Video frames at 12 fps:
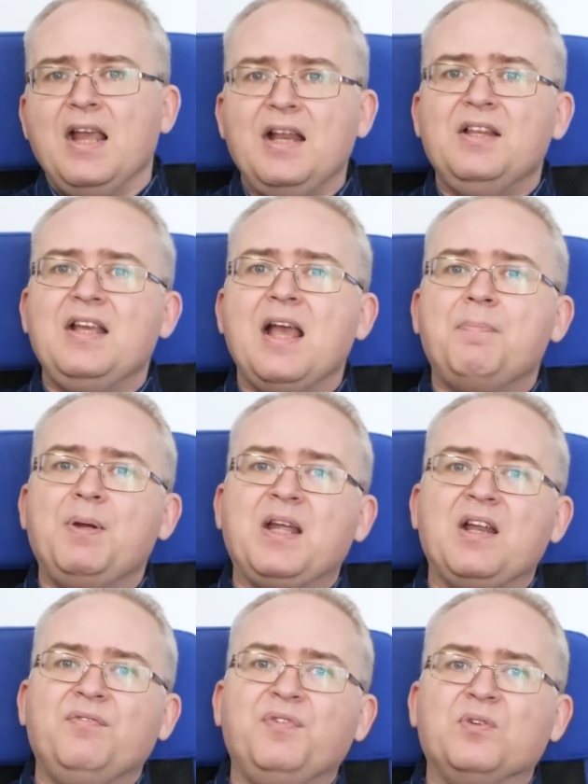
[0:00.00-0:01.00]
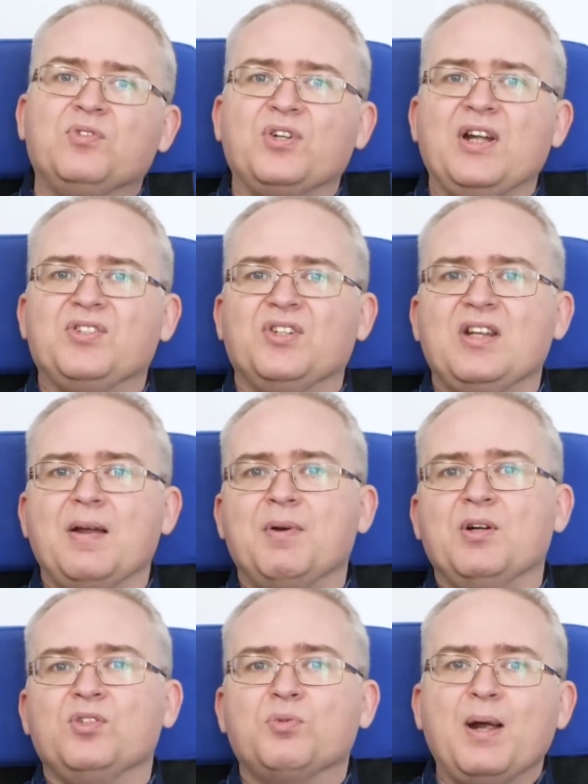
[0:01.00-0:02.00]
In the Epic Infiltrator
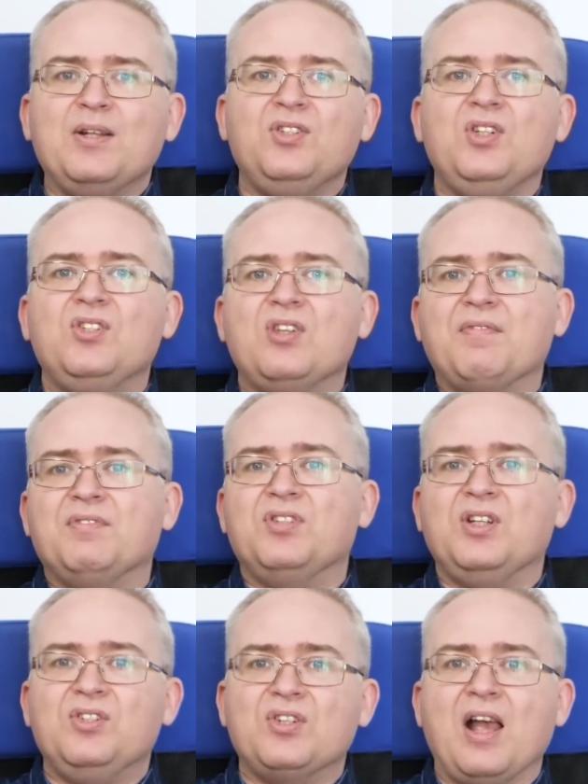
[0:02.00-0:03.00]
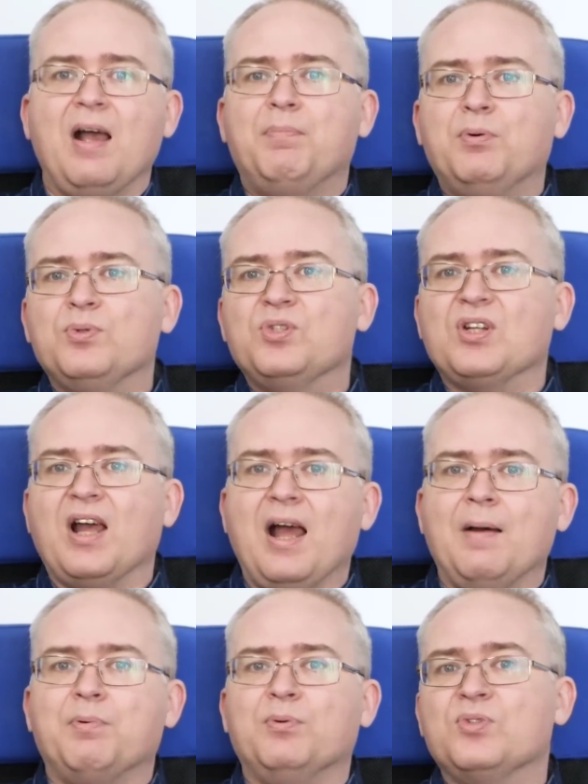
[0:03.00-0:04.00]
demo, twenty seventy's apples to
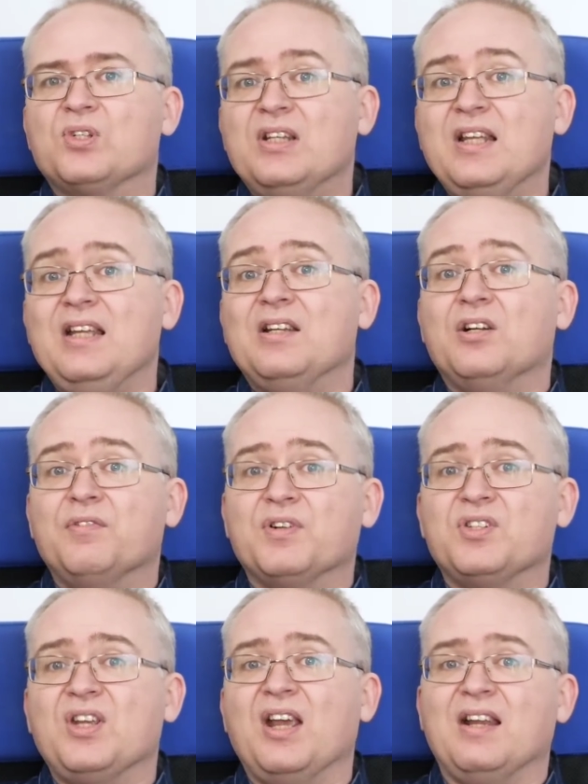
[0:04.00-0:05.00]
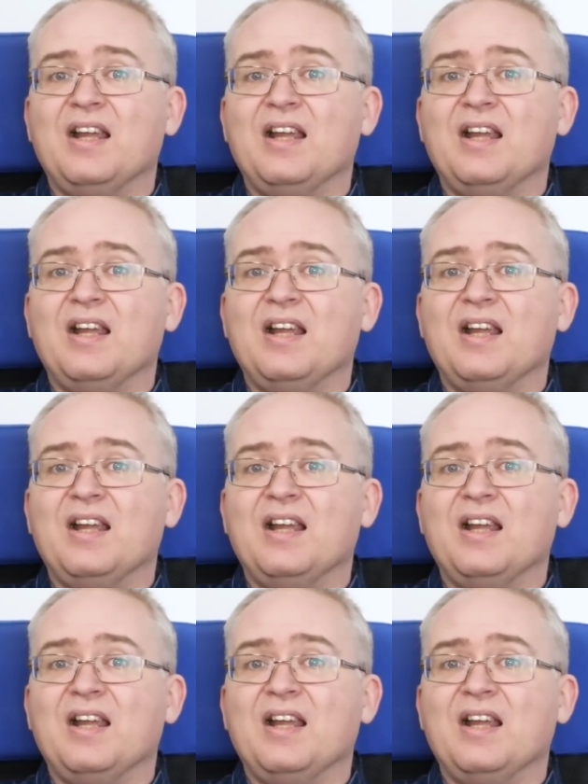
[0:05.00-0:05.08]
apples lead over ten